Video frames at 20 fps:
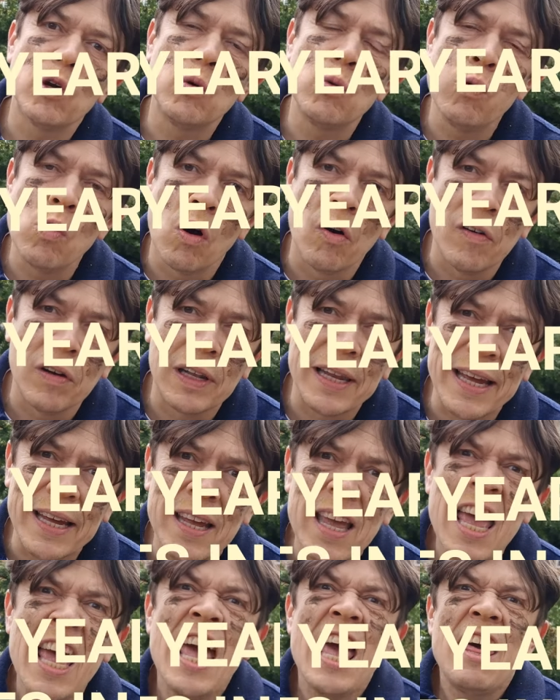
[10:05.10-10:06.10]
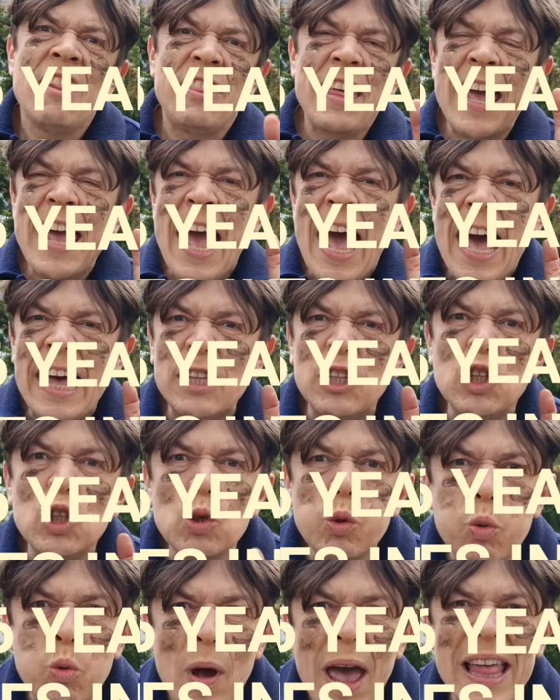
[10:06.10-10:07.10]
quarreling. They had
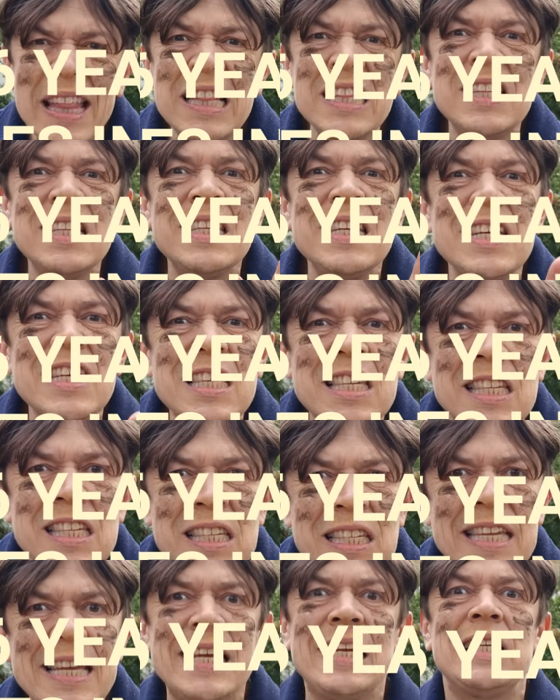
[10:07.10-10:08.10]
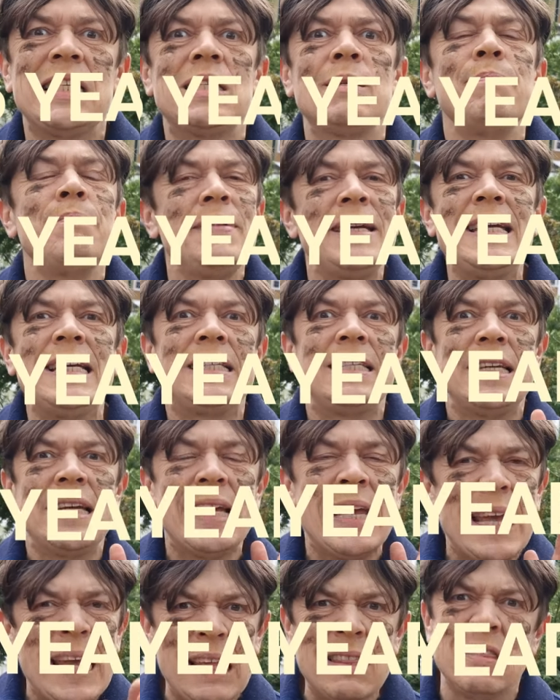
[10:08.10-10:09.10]
26
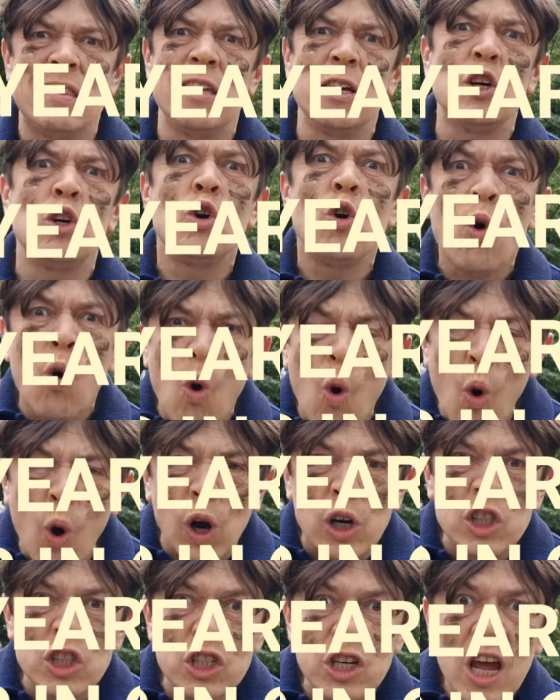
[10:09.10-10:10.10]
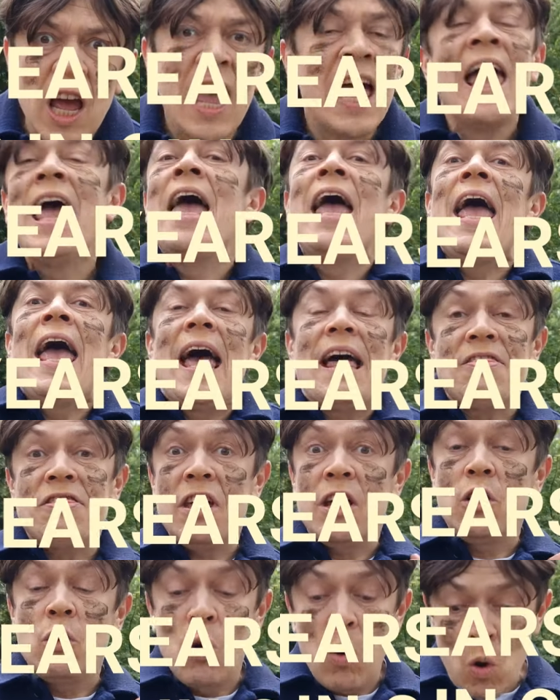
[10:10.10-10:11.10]
meeting in the court. And
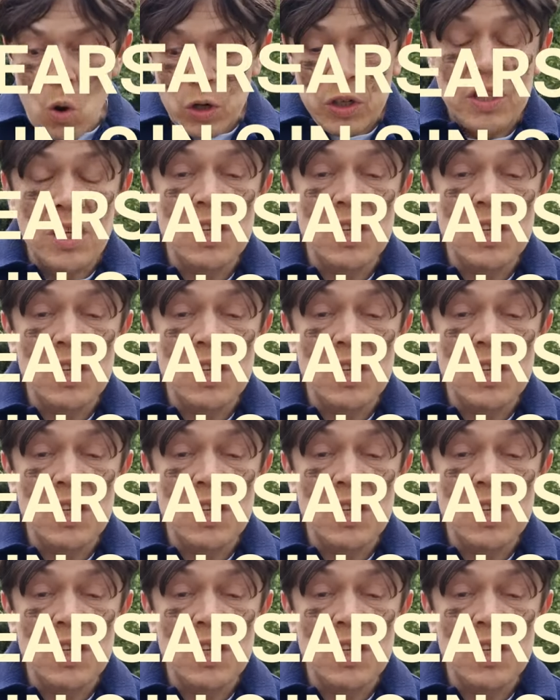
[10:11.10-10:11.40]
the court